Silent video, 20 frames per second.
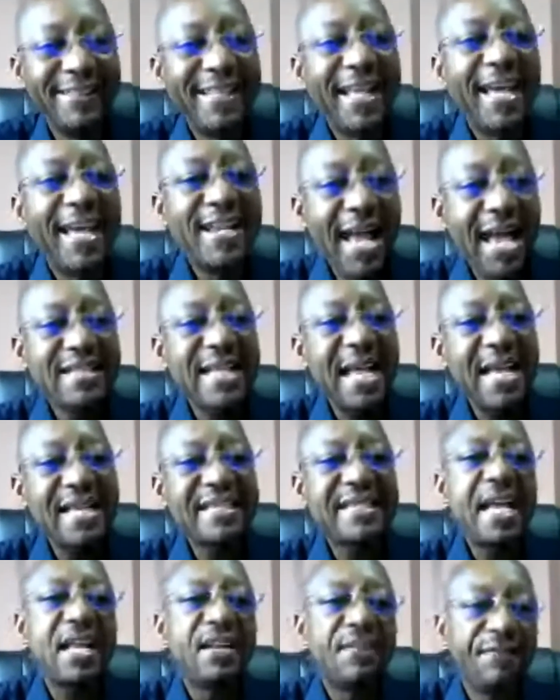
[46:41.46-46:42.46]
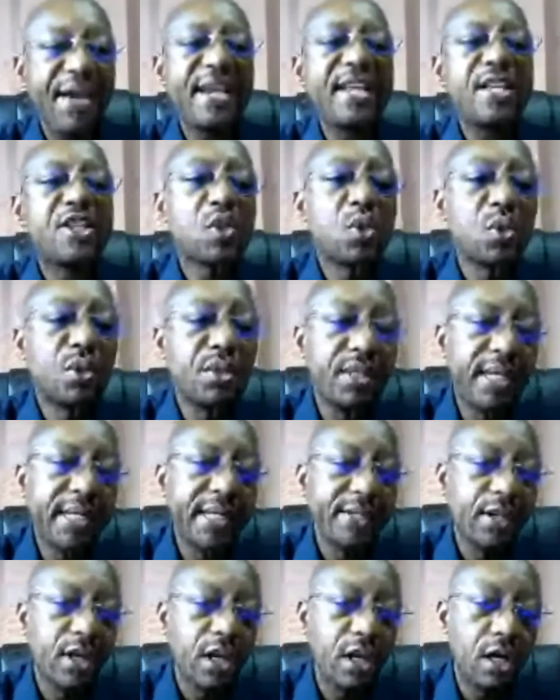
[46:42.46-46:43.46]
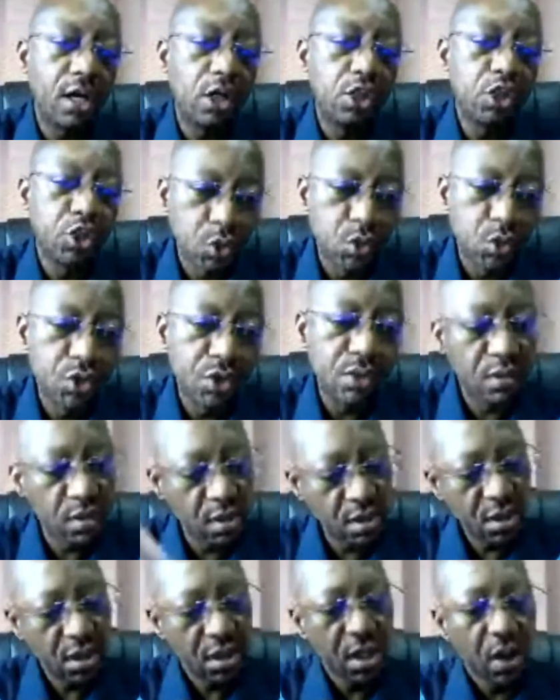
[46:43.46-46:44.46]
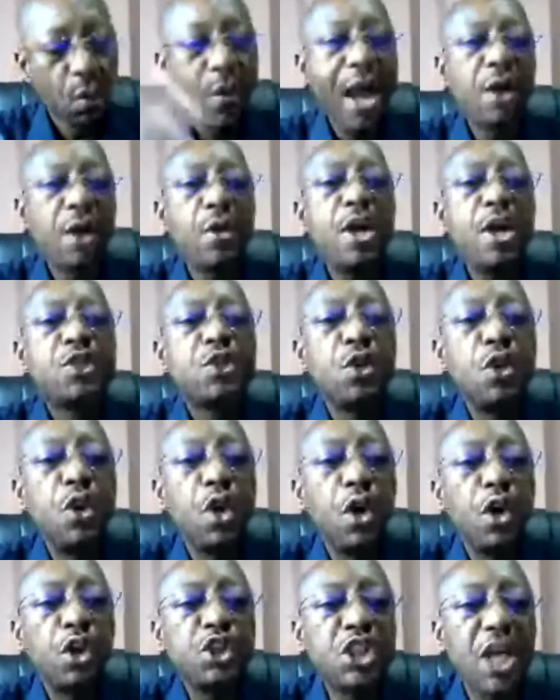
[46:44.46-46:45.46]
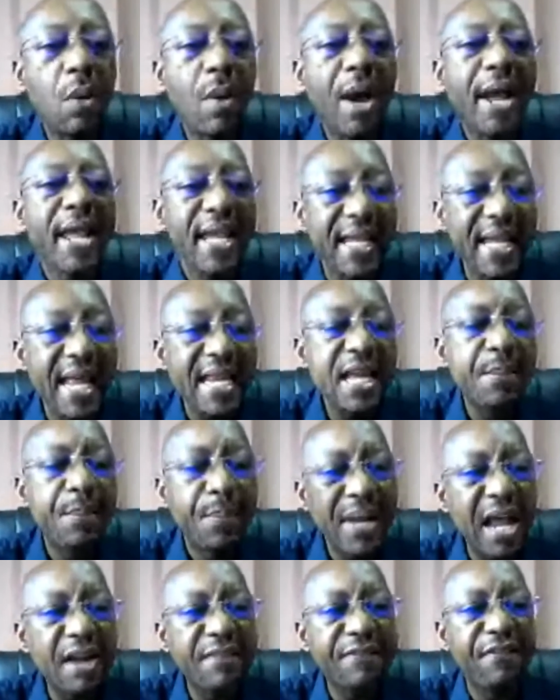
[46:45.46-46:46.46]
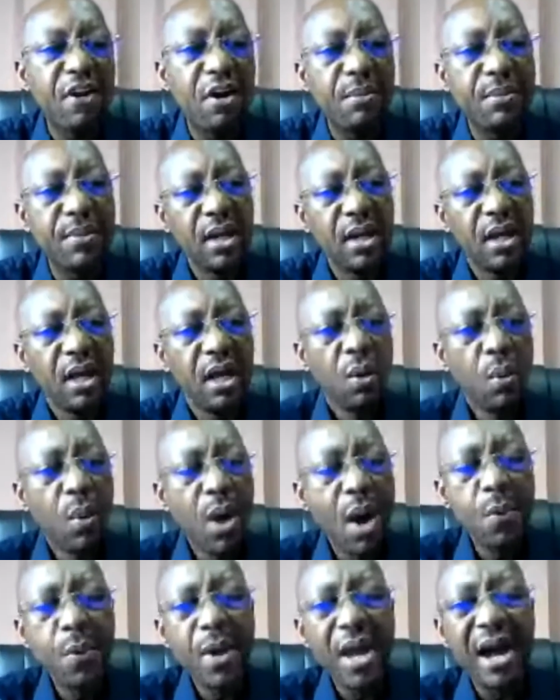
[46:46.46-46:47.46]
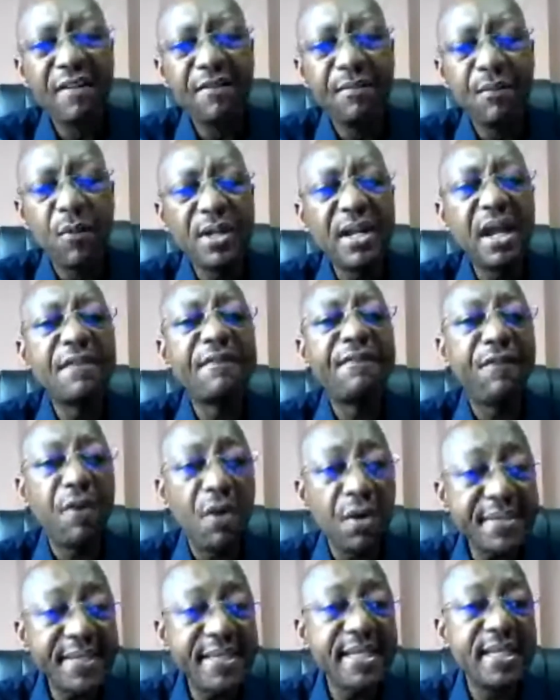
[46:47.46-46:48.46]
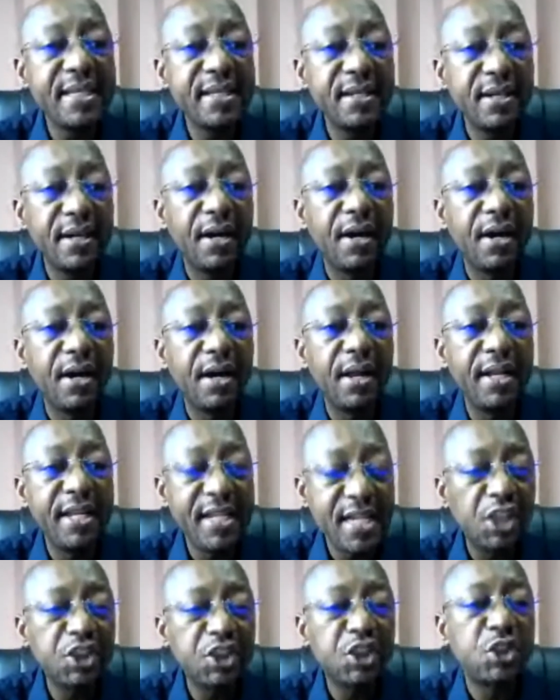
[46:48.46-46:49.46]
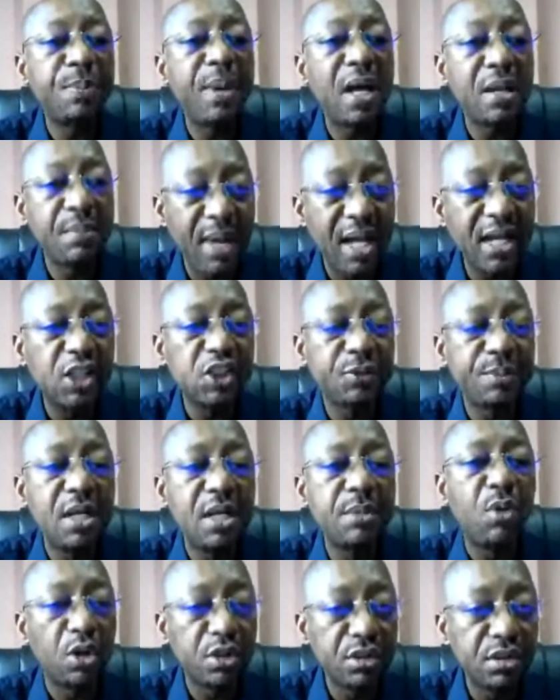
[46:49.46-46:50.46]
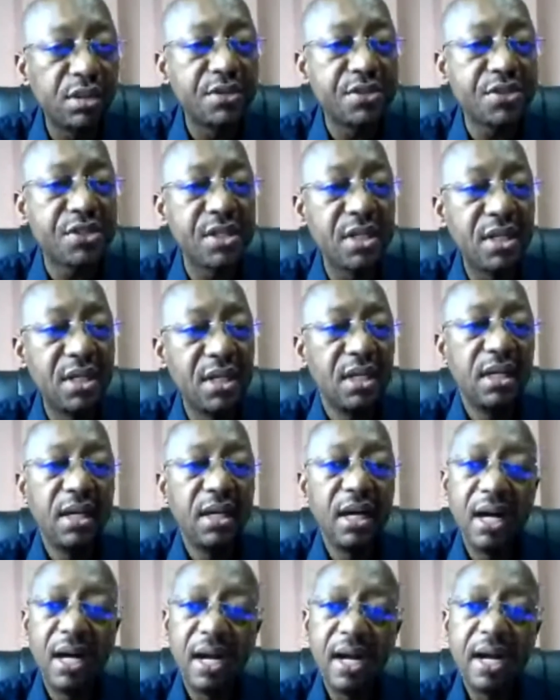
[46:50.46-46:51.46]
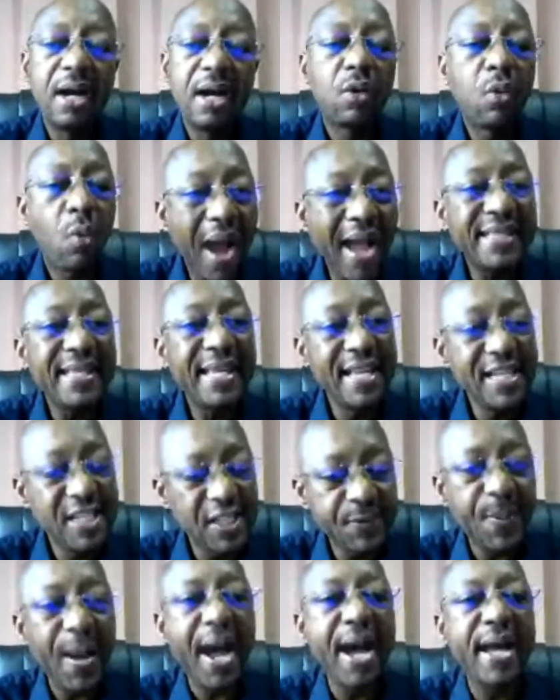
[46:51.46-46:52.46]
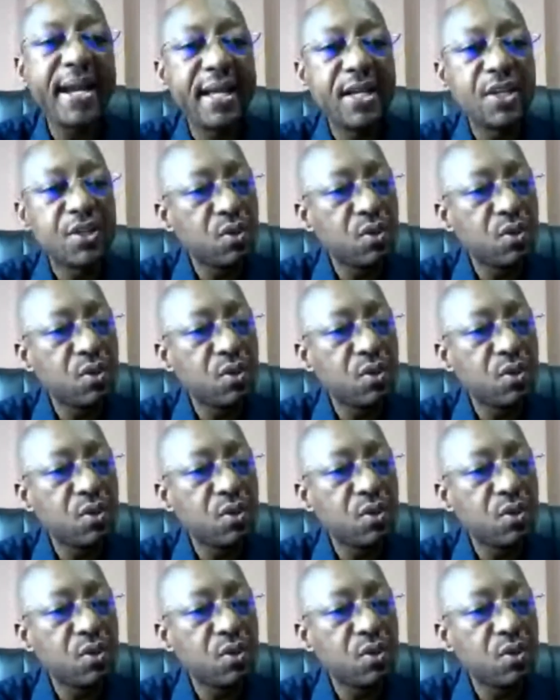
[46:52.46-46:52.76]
Then, as I said, very soon in June, we are going to launch our e-learning platform, where we have more than 40 leadership and management models, quite inspiring.